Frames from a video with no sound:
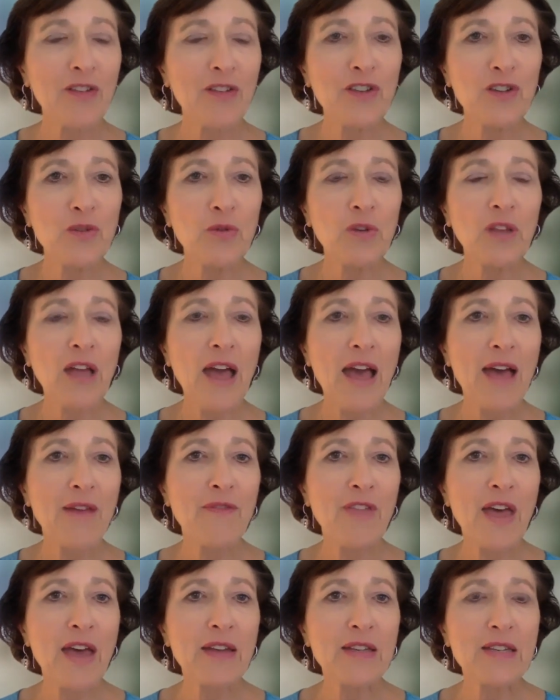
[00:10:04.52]
you will have
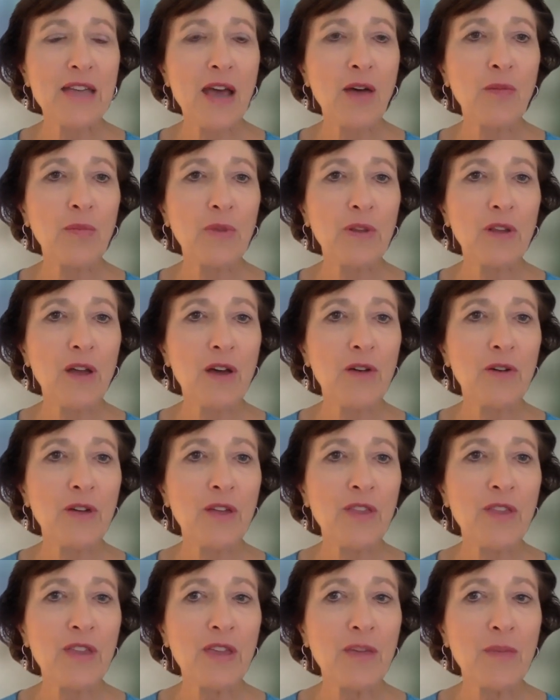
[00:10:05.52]
that down below
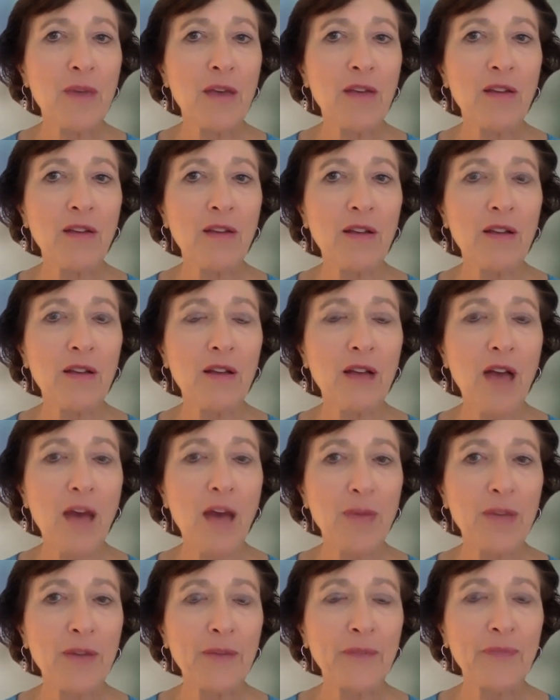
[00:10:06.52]
in the email
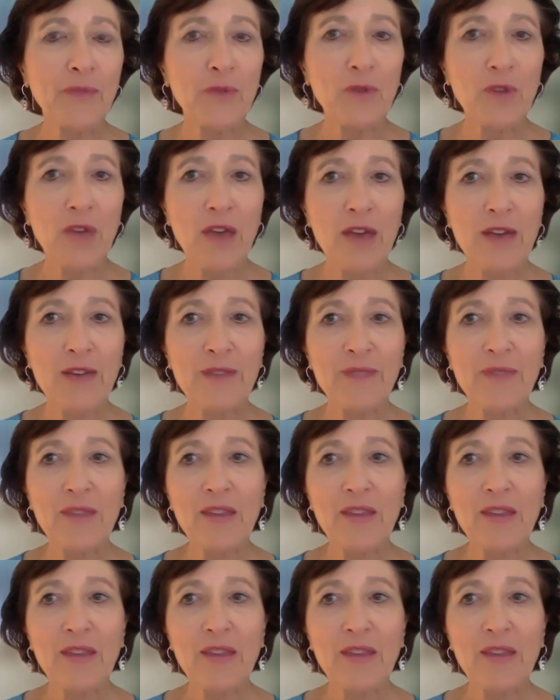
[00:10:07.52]
copy. Okay.